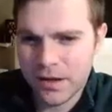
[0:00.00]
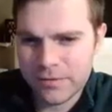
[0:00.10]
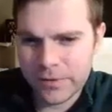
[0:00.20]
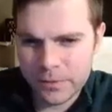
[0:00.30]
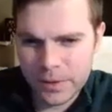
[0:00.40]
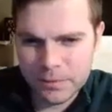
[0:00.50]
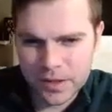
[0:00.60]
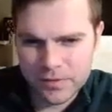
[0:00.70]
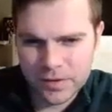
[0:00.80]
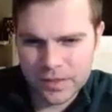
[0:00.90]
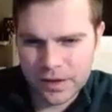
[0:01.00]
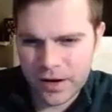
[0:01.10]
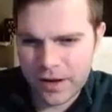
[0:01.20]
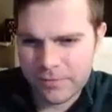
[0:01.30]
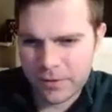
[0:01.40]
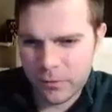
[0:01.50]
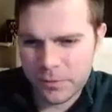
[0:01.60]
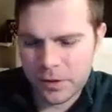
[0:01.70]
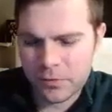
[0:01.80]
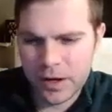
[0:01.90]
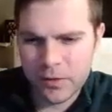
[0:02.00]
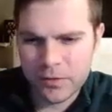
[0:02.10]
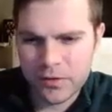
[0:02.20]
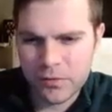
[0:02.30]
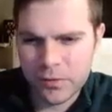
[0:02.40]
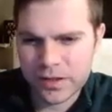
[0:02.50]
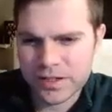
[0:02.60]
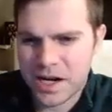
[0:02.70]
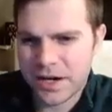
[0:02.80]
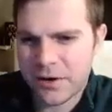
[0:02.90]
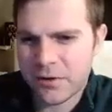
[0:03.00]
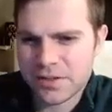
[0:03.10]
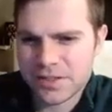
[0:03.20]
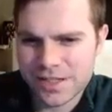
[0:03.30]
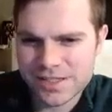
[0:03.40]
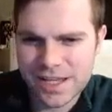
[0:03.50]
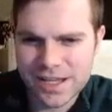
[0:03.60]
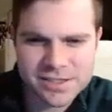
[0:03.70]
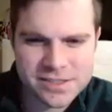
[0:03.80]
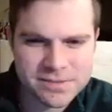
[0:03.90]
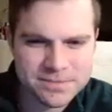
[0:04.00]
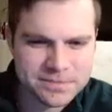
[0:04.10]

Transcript: firmly believing that our effort will be crowned with entire success.